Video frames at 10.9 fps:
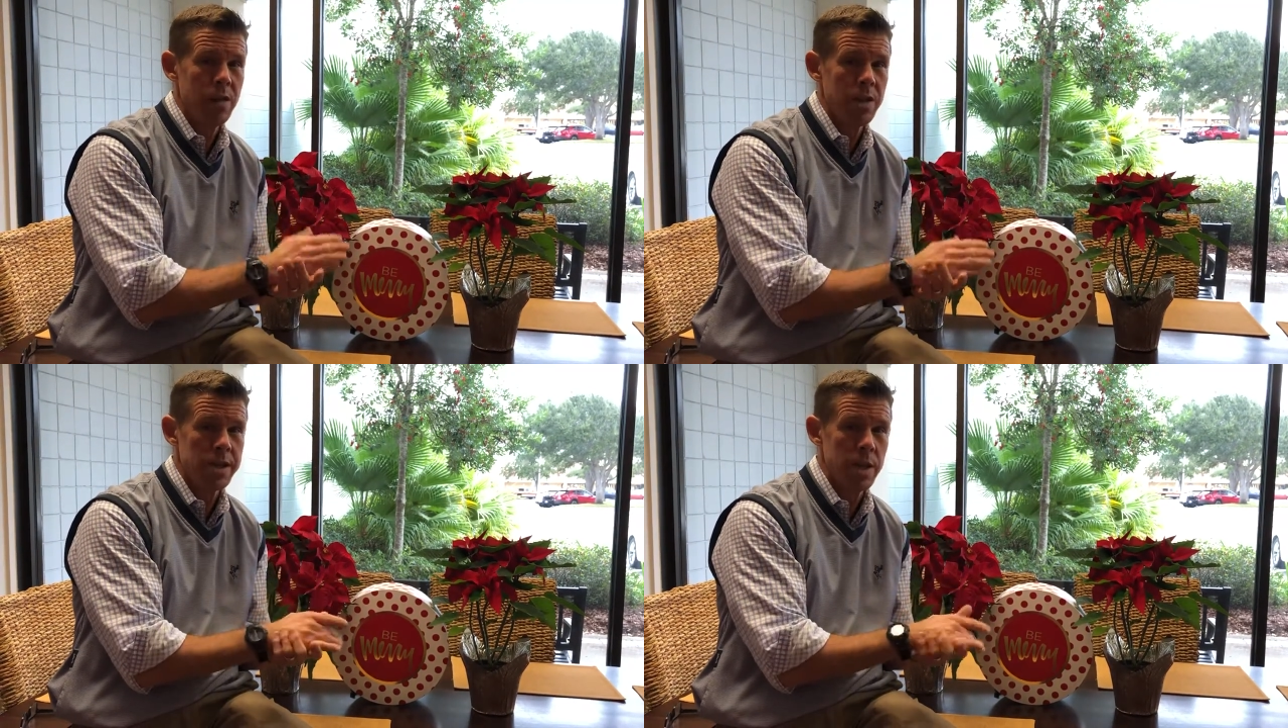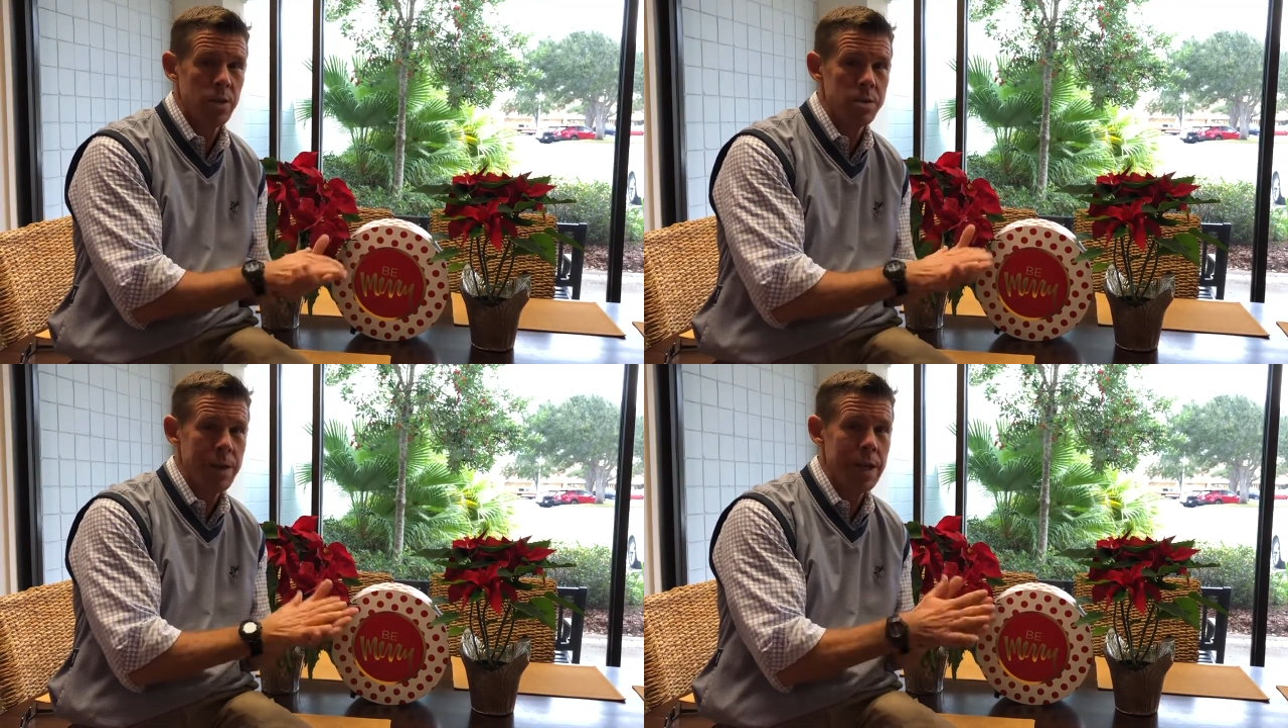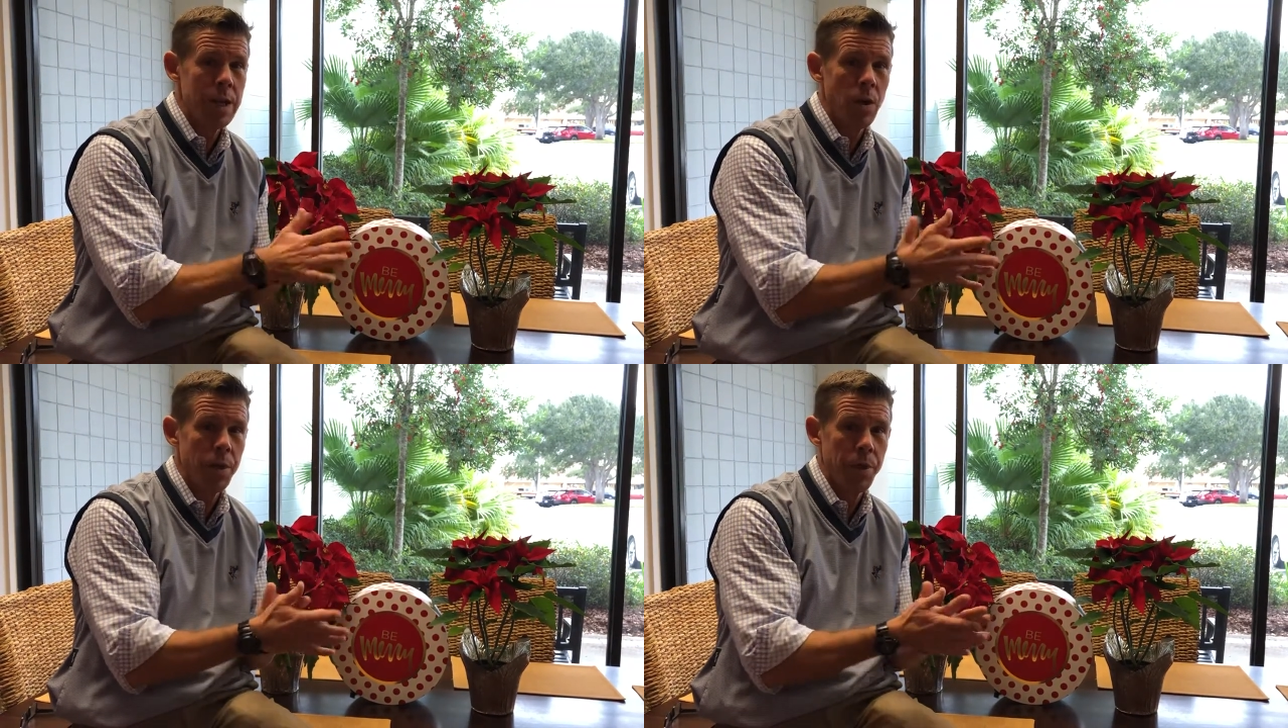of the sales
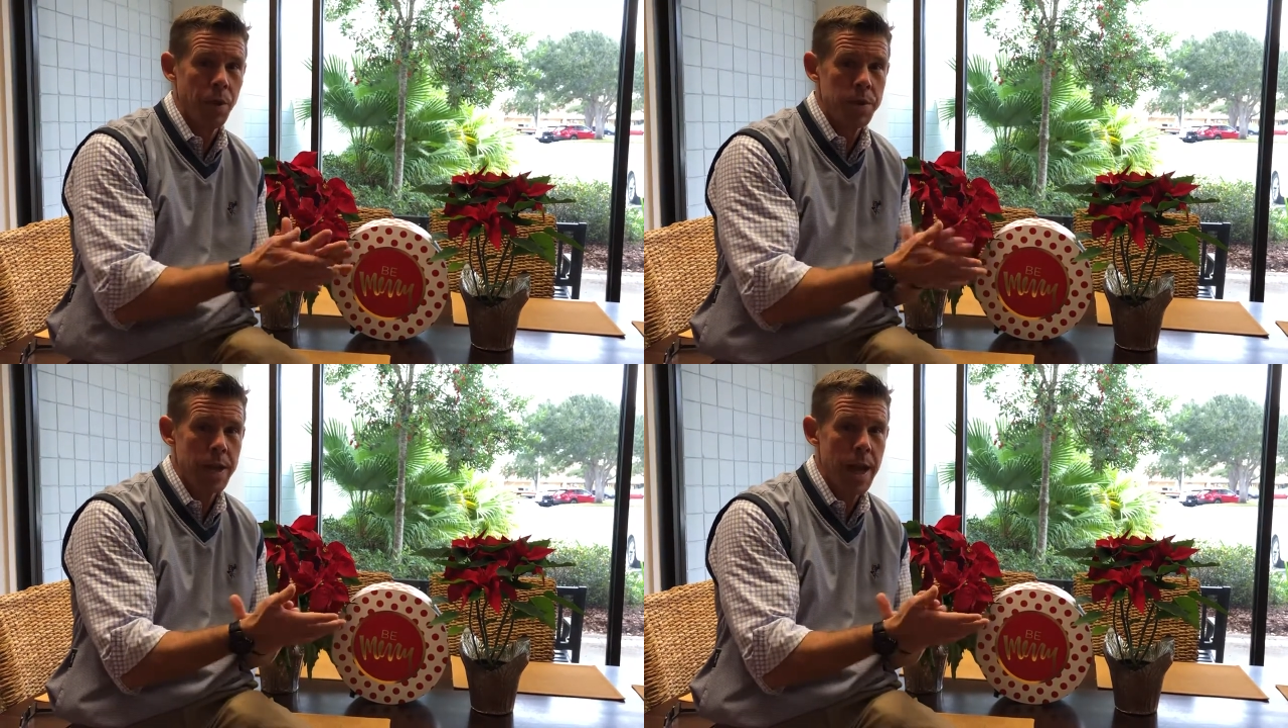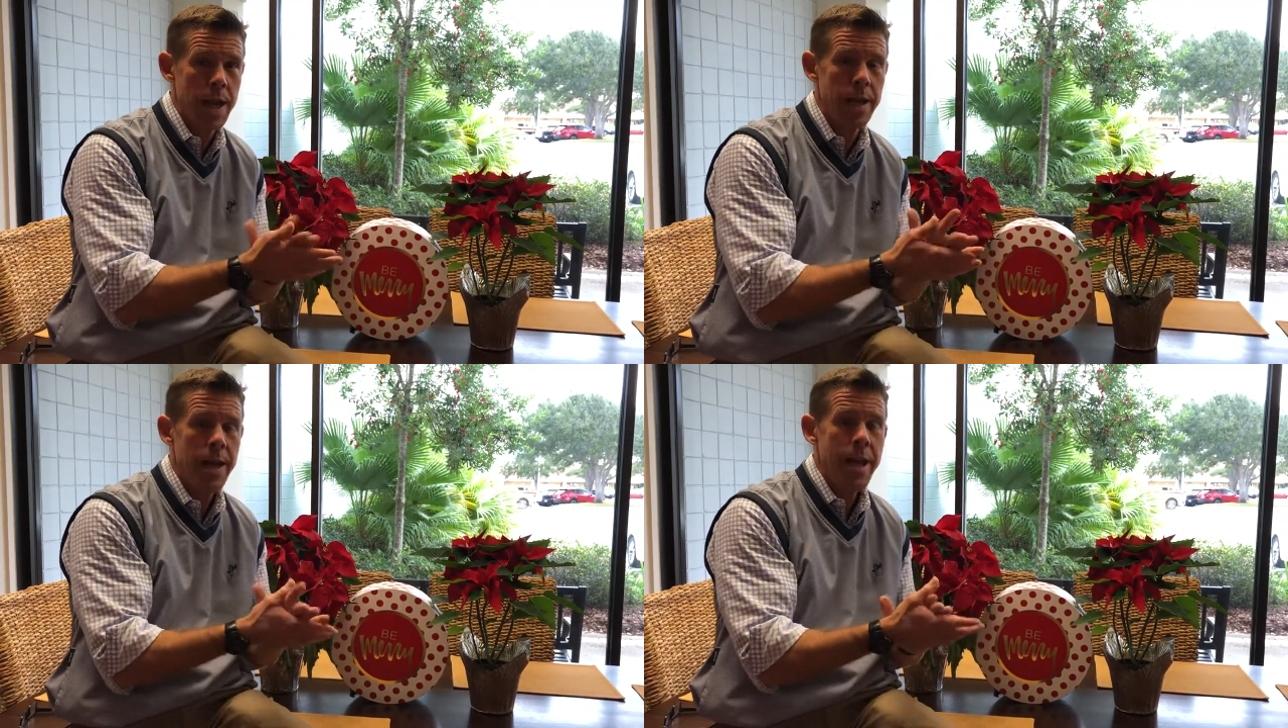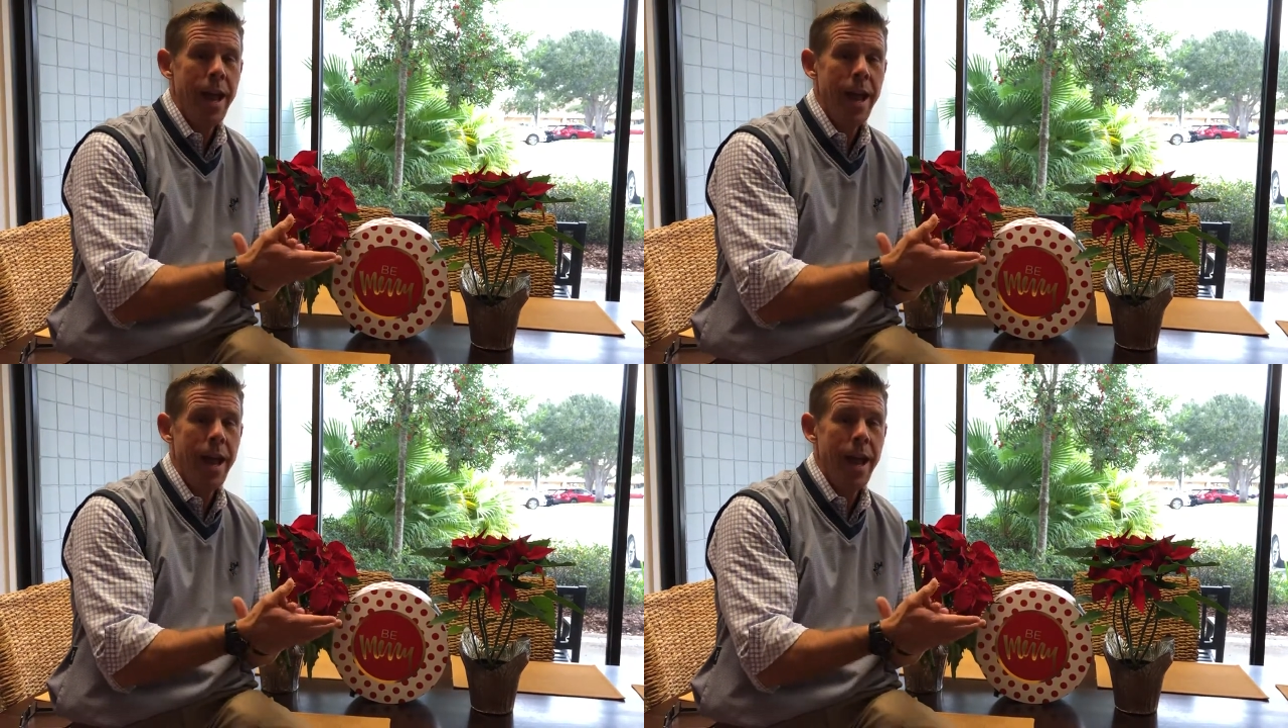meeting on Thursday.